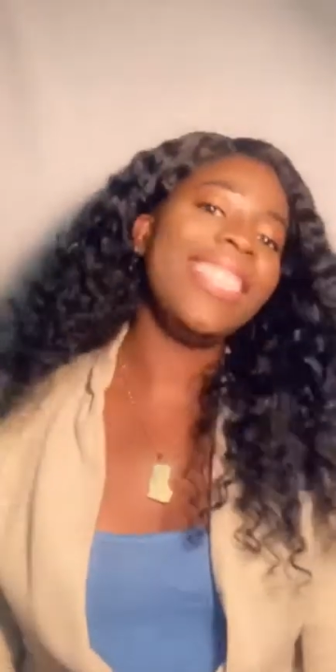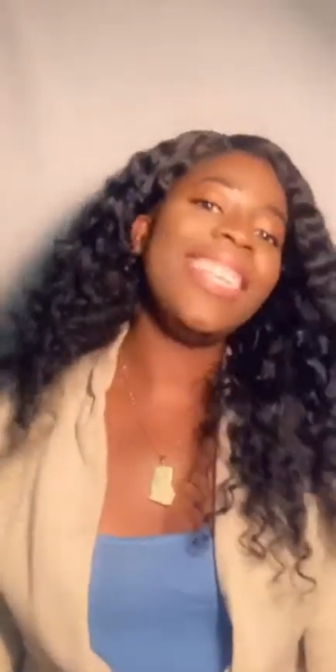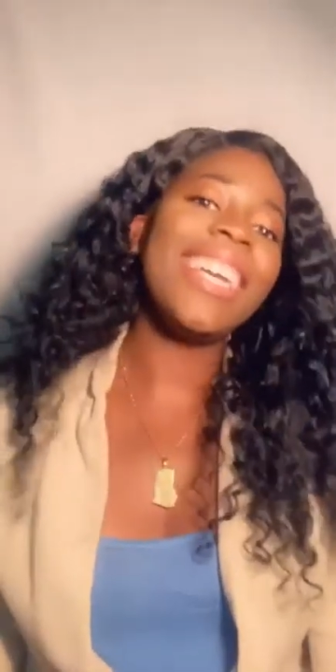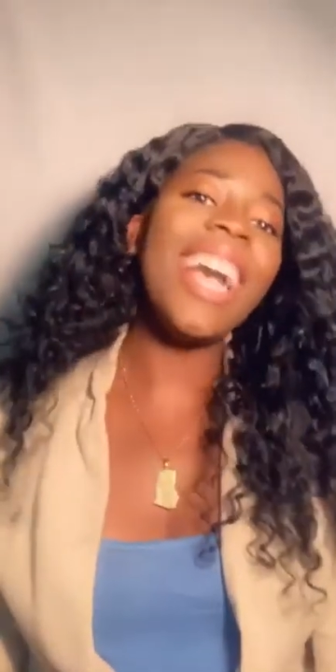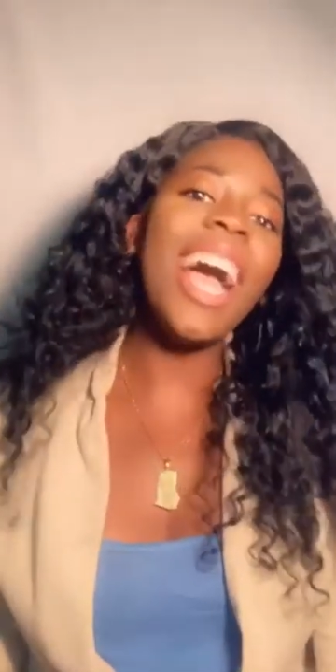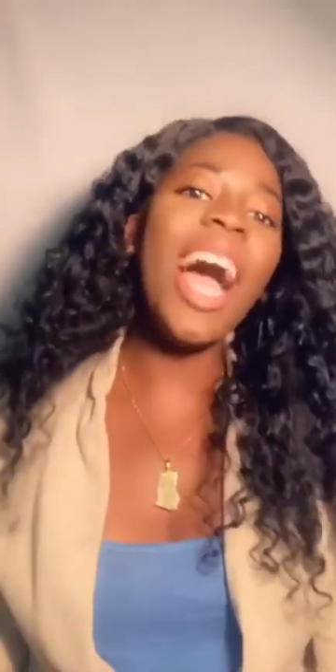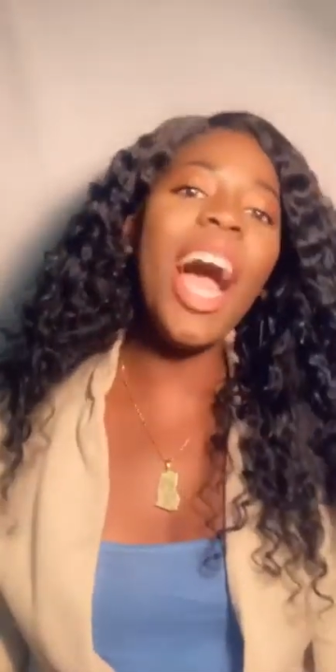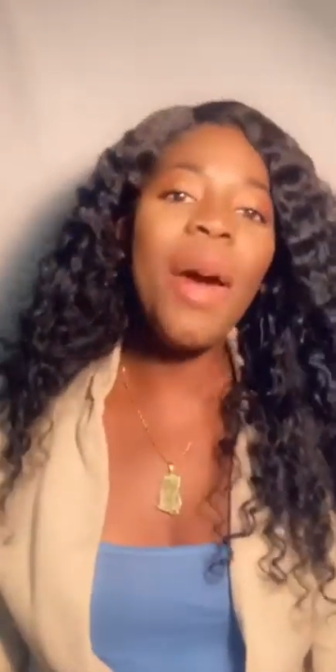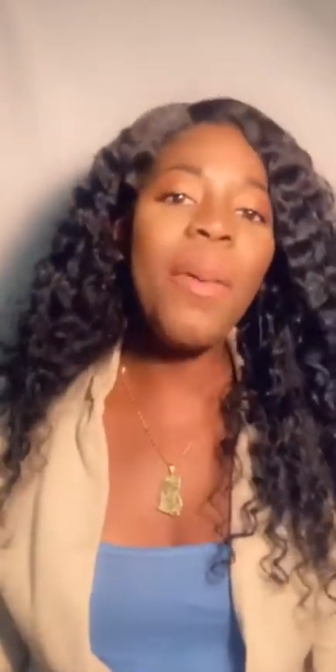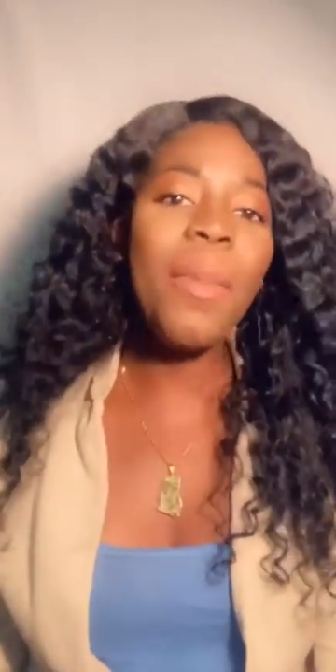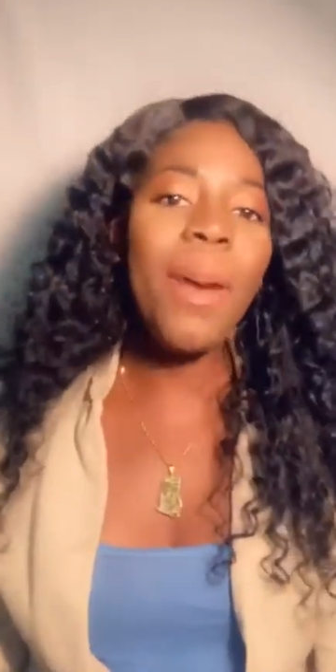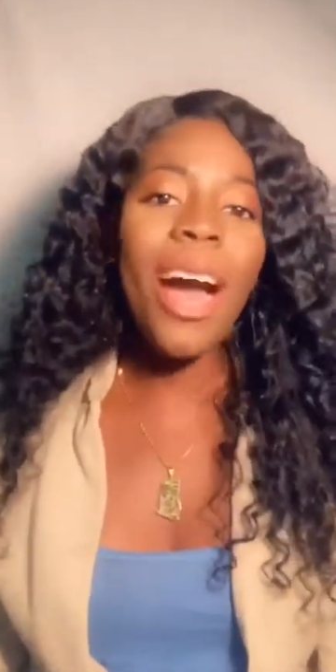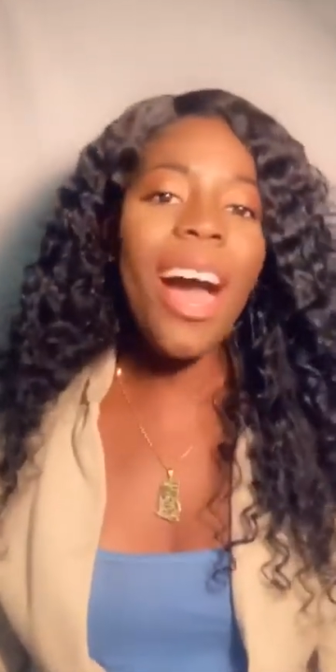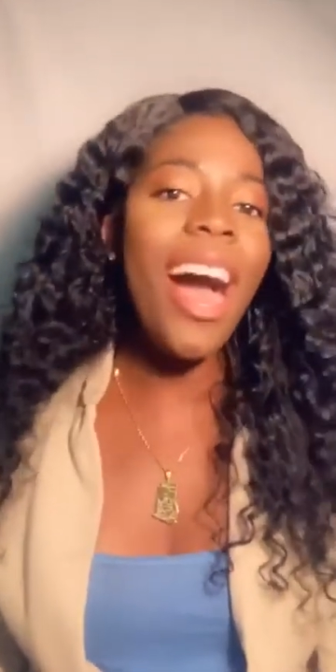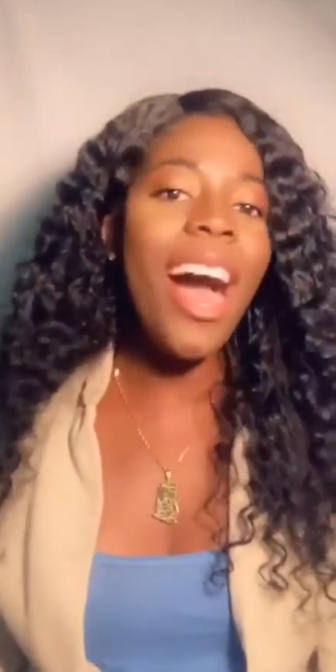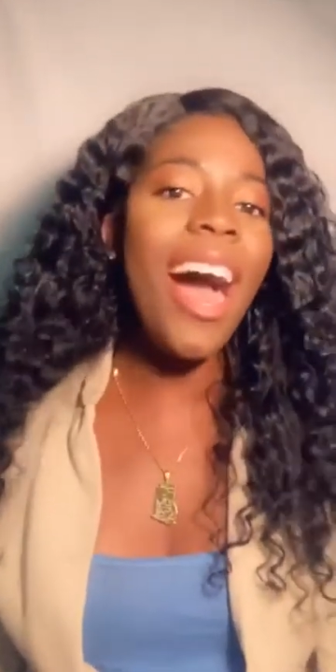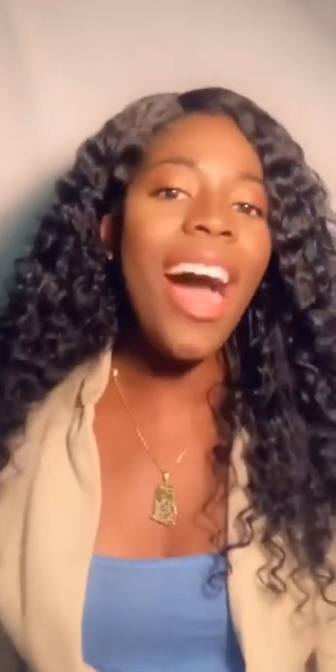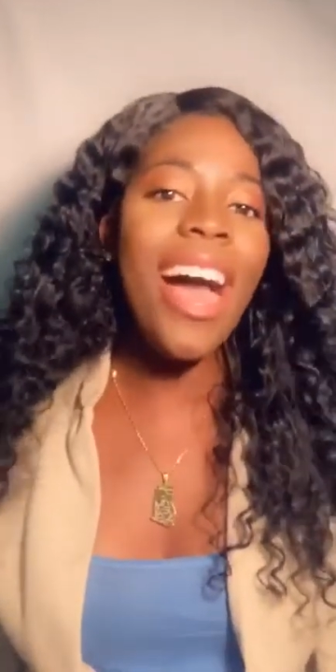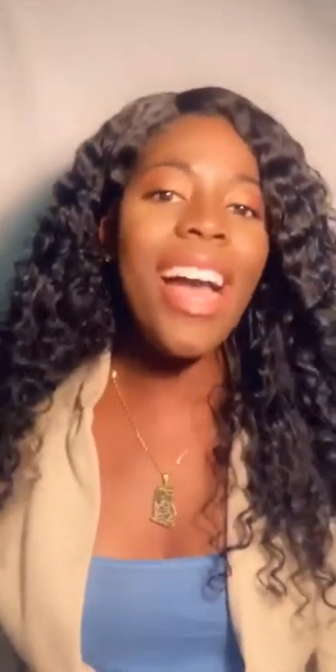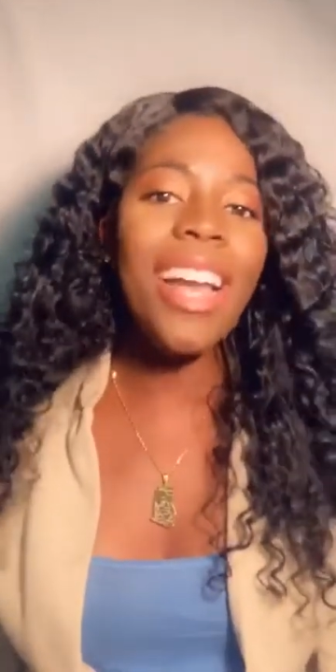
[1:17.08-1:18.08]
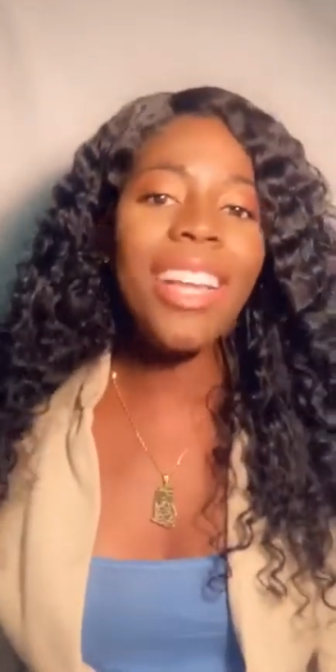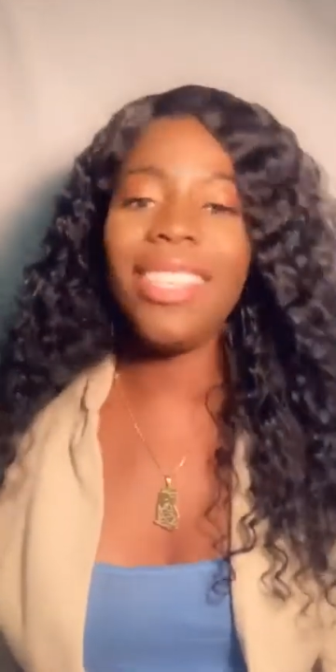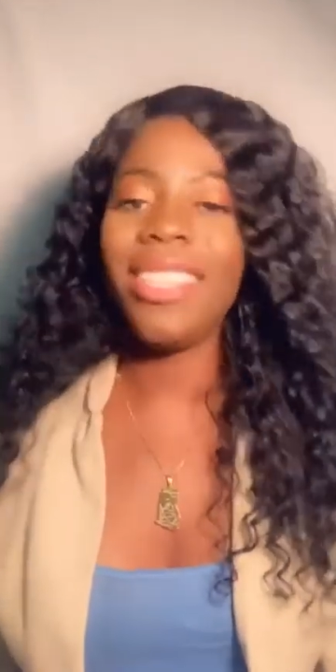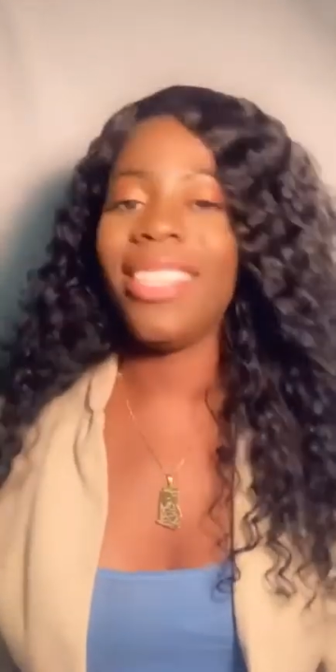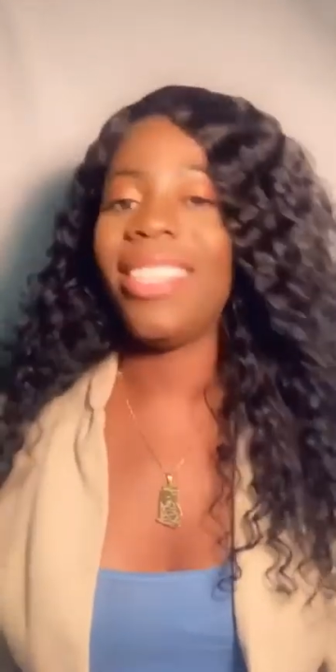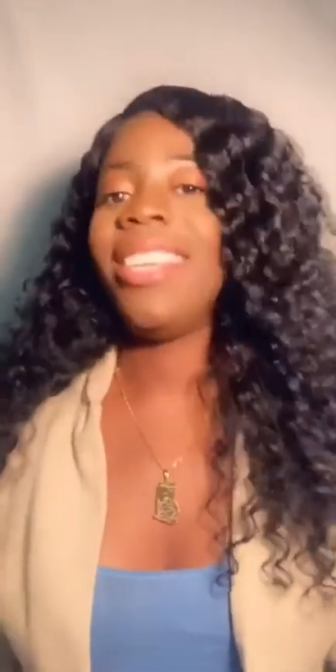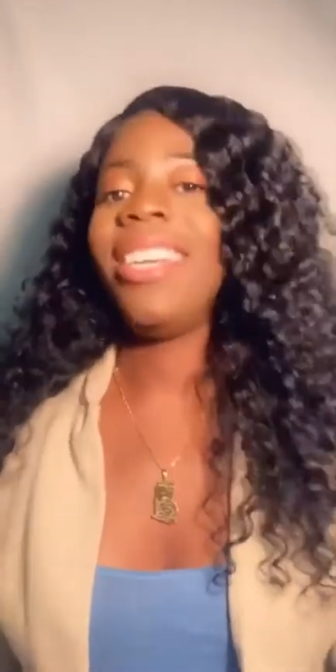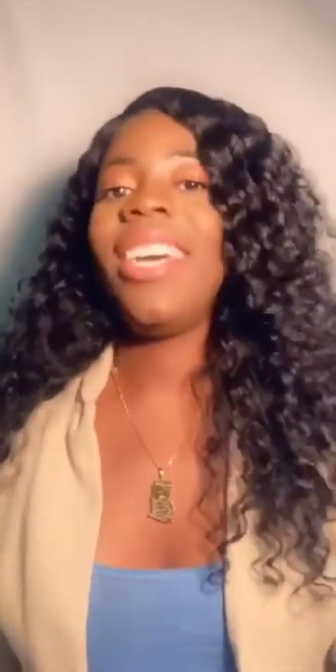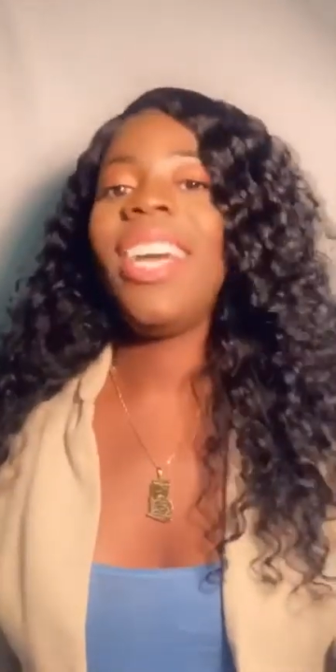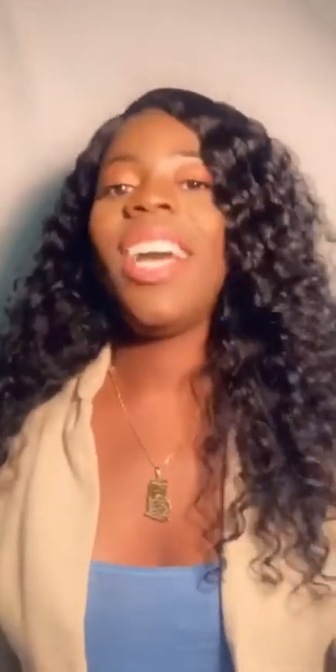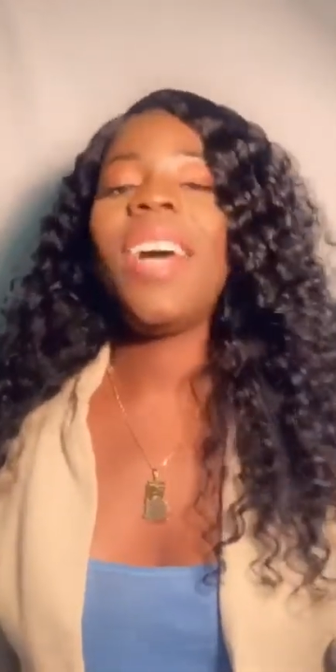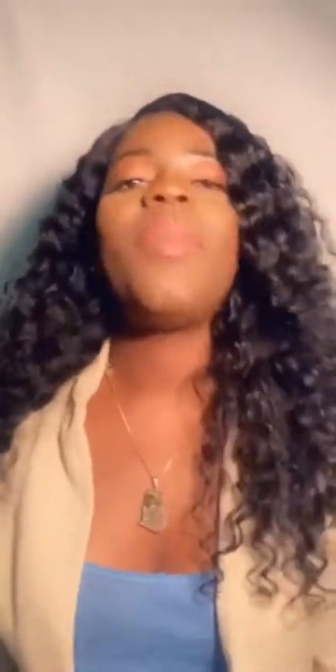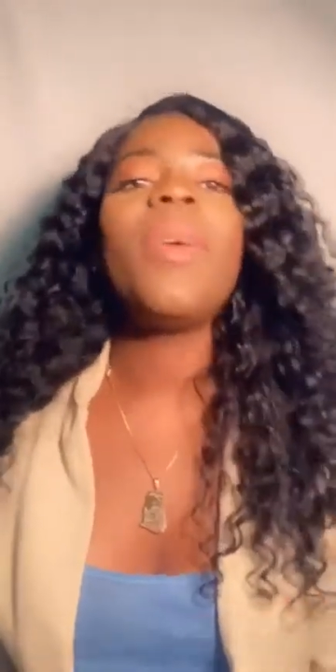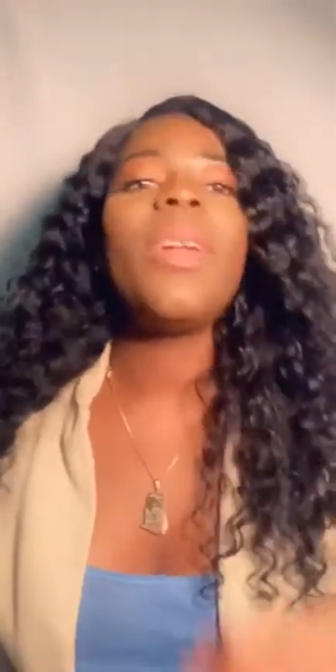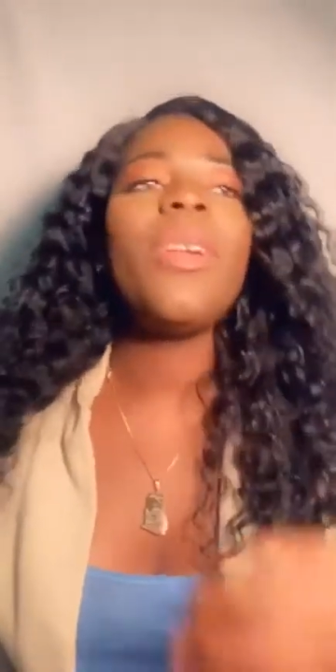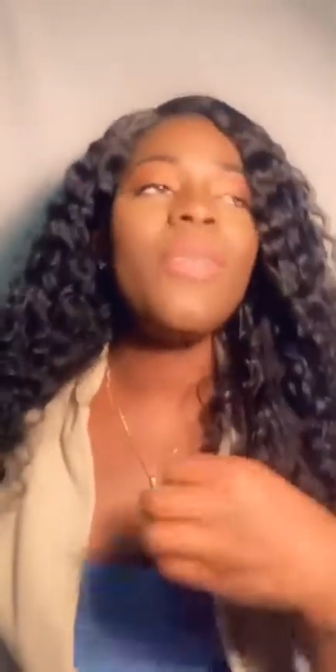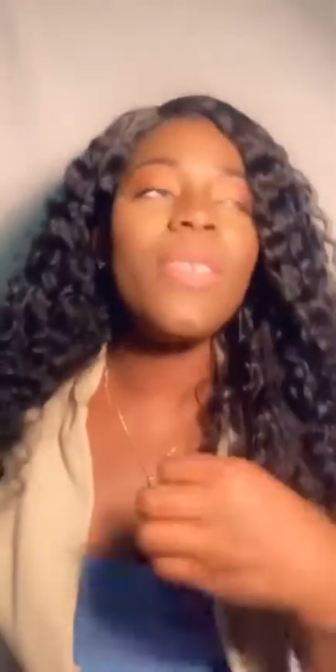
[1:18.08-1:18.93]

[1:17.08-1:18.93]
come on. But